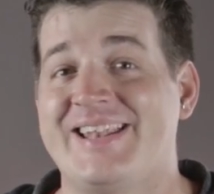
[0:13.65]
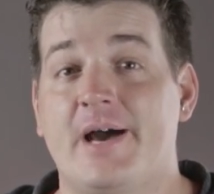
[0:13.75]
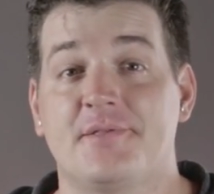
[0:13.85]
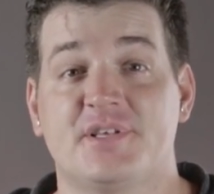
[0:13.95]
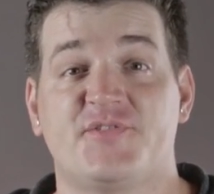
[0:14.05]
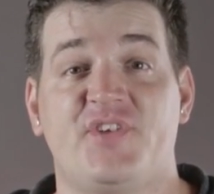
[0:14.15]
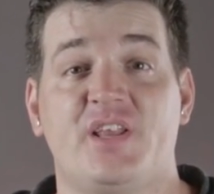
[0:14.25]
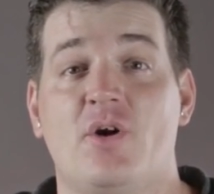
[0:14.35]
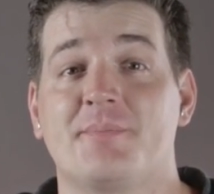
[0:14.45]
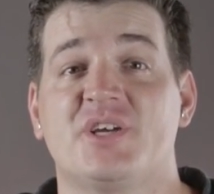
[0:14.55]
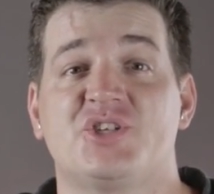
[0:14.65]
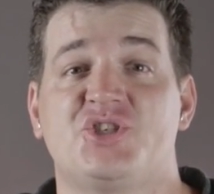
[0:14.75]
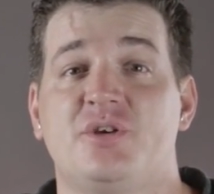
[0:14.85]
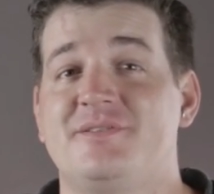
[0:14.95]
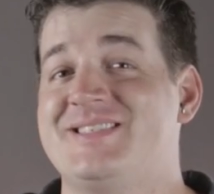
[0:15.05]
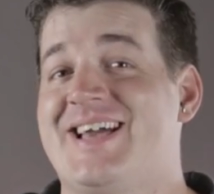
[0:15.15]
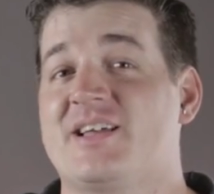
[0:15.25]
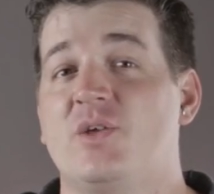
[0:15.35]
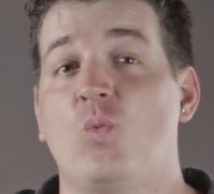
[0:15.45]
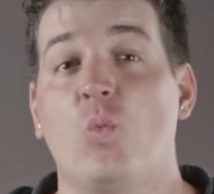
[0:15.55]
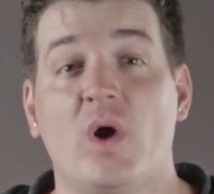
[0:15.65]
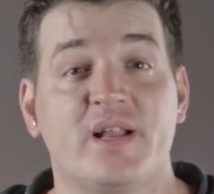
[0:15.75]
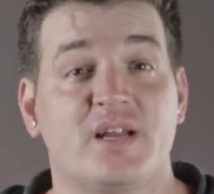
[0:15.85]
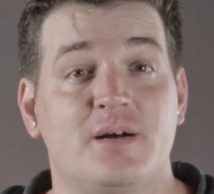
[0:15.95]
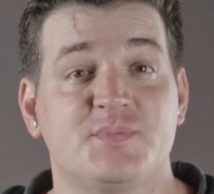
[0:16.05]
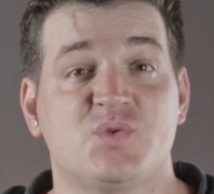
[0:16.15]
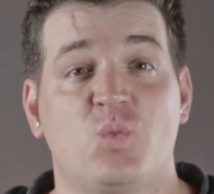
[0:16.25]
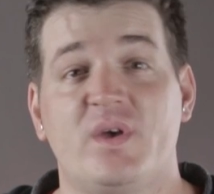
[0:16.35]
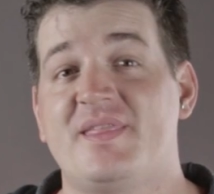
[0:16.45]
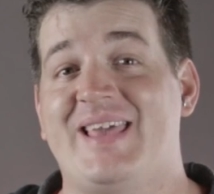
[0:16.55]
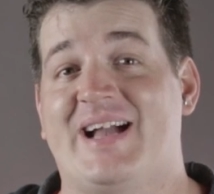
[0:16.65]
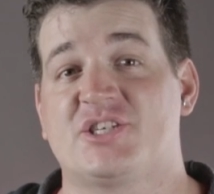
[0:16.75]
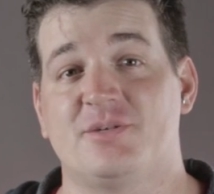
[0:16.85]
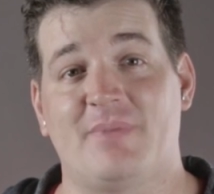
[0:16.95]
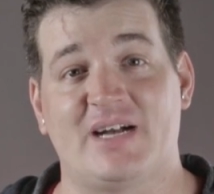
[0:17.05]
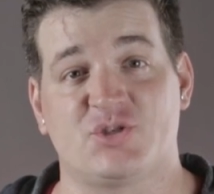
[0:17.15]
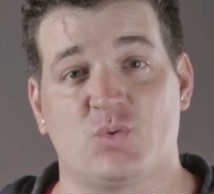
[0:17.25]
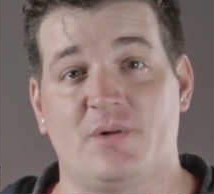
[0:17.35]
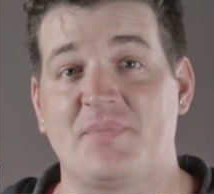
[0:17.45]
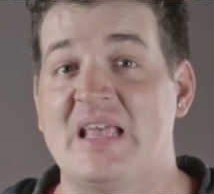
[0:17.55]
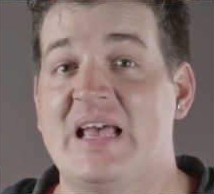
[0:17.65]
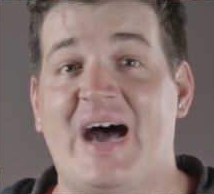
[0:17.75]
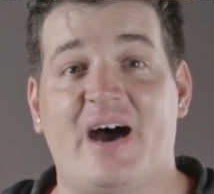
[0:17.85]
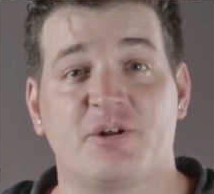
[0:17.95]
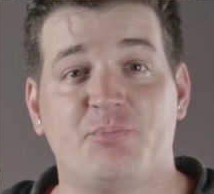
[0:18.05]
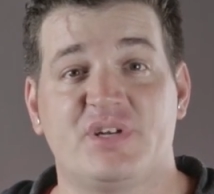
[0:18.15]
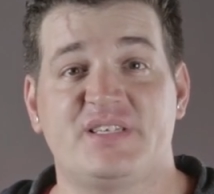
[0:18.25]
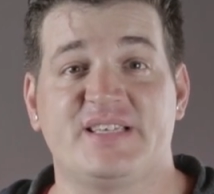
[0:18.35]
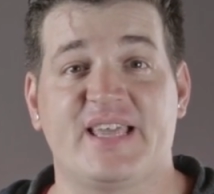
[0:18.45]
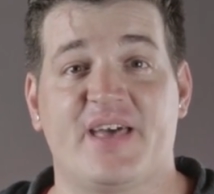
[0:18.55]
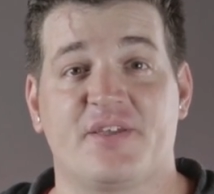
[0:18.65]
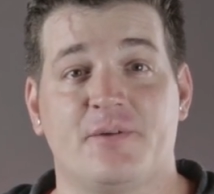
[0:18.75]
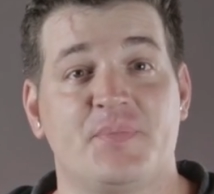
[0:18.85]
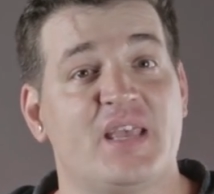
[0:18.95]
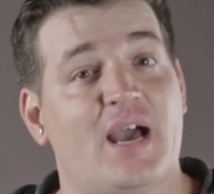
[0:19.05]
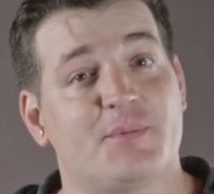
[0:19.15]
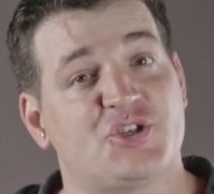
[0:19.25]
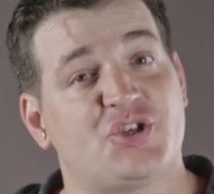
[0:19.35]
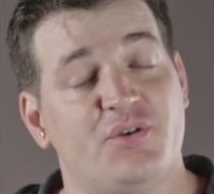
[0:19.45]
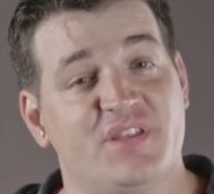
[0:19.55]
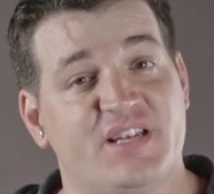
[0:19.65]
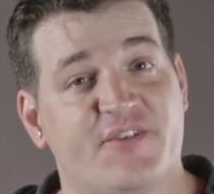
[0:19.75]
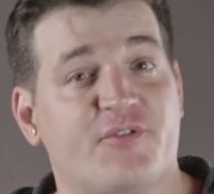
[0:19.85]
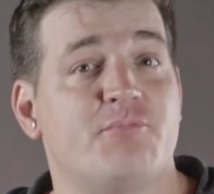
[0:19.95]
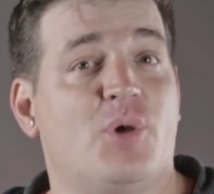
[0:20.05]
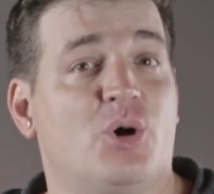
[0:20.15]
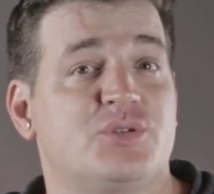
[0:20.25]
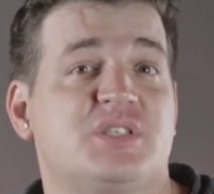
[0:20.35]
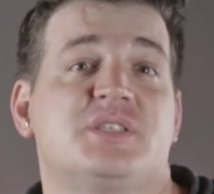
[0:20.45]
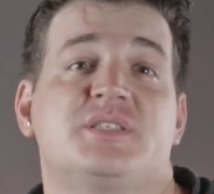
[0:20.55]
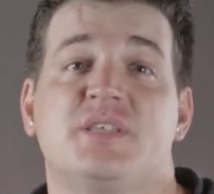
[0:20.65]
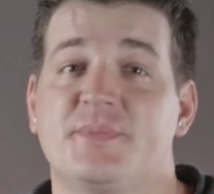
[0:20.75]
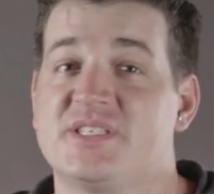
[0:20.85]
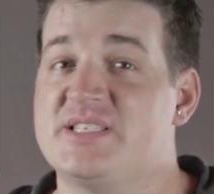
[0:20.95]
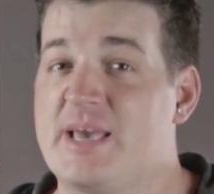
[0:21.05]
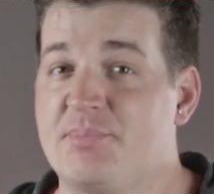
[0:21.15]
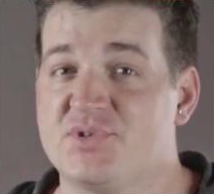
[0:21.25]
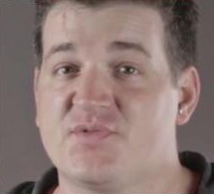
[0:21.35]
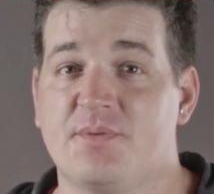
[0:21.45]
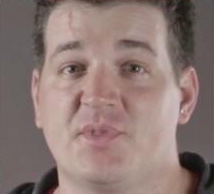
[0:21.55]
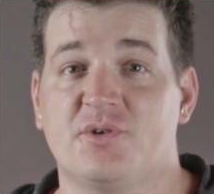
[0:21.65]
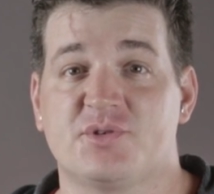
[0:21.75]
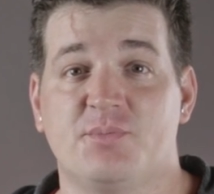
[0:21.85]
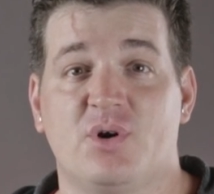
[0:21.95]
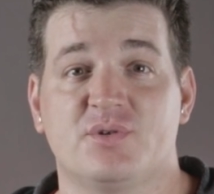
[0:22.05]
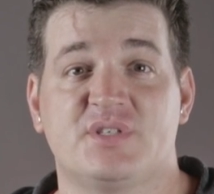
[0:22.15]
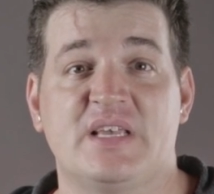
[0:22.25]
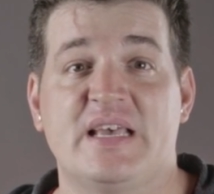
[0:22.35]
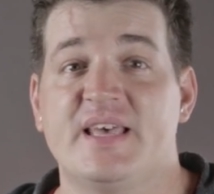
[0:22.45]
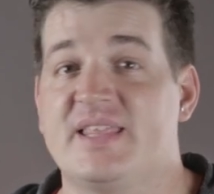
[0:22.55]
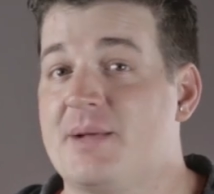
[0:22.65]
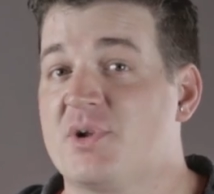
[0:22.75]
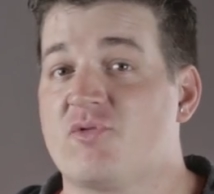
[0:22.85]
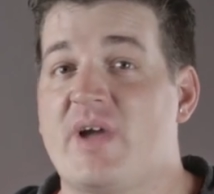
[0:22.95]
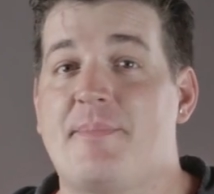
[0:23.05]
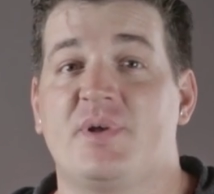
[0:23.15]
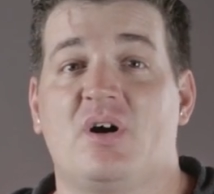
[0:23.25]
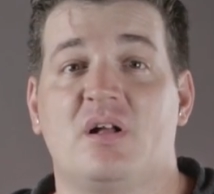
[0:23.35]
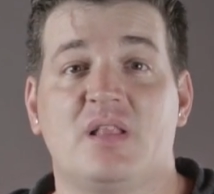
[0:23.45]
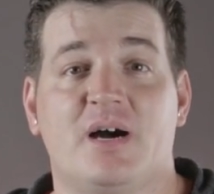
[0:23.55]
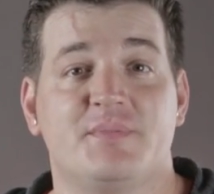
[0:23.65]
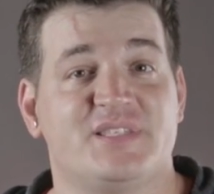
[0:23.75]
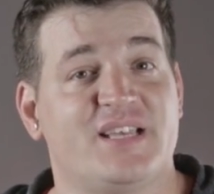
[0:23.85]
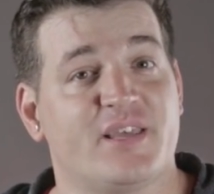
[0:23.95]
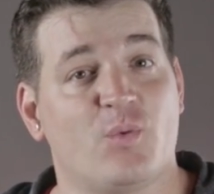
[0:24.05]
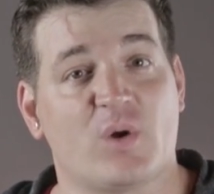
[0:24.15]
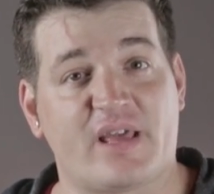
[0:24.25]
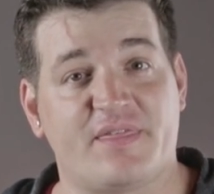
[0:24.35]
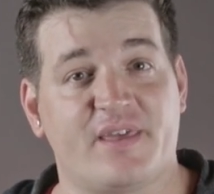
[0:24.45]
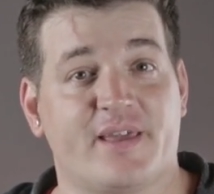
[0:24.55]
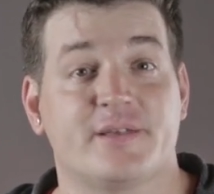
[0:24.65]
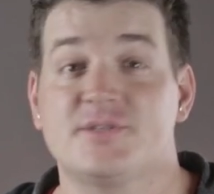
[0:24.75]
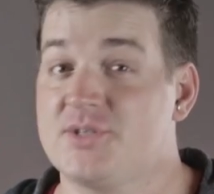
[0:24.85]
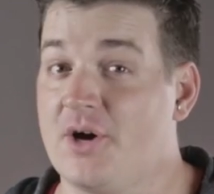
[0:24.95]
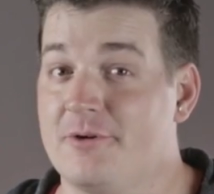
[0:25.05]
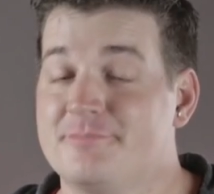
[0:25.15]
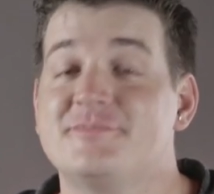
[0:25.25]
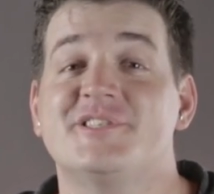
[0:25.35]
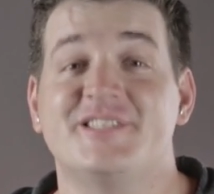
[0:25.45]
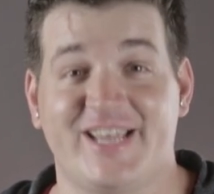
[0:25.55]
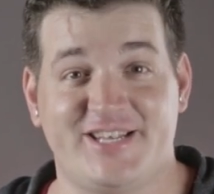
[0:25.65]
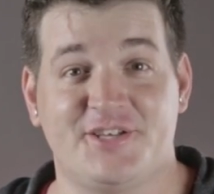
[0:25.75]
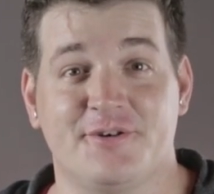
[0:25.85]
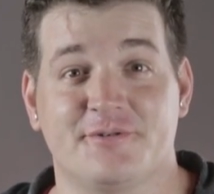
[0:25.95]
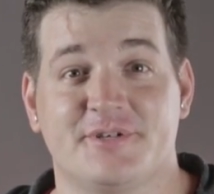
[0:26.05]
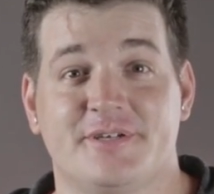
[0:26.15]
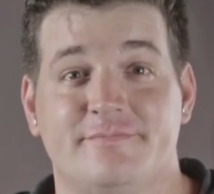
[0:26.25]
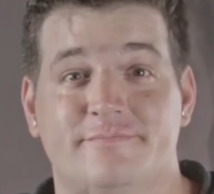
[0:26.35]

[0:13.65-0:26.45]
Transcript: Now, in this video, I'm gonna show you exactly what comes with the Action Module, how to put it together. I'm gonna show you the different modes, some examples from those modes, then I'm gonna wrap it all up and tell you what I think. So, stay tuned.